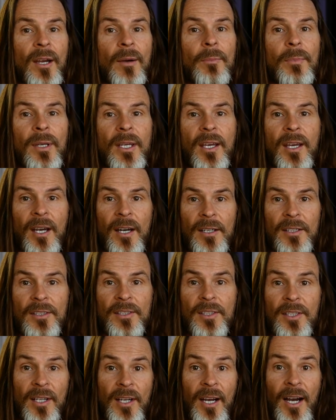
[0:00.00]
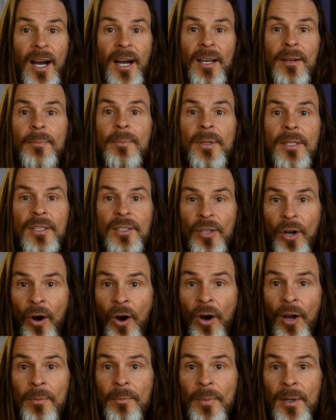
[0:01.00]
because I had been
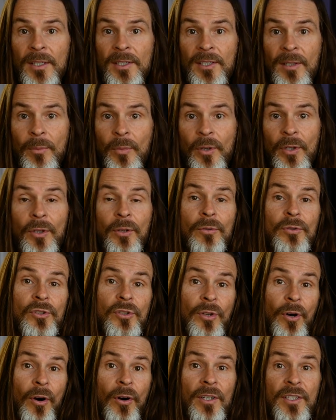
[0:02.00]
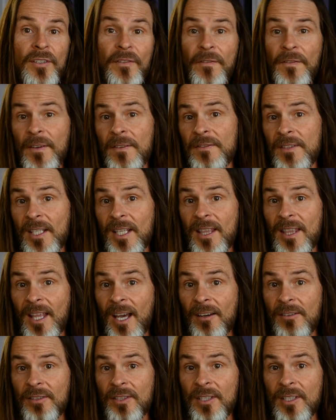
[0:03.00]
taught by someone who charged
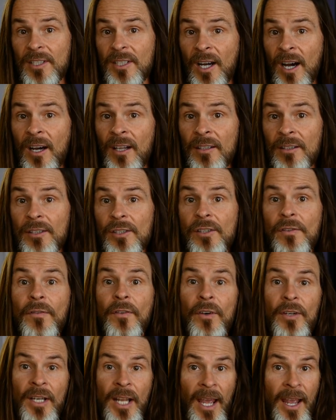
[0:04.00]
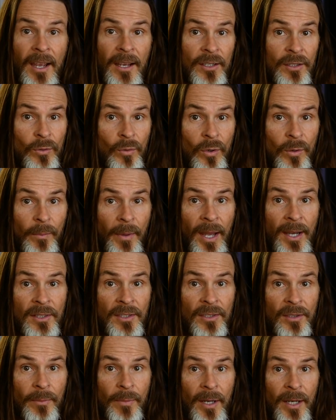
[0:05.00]
$15,000 for an annual
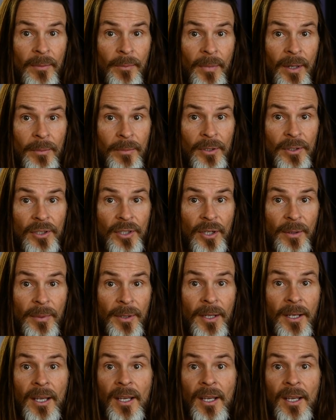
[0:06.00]
mastermind membership.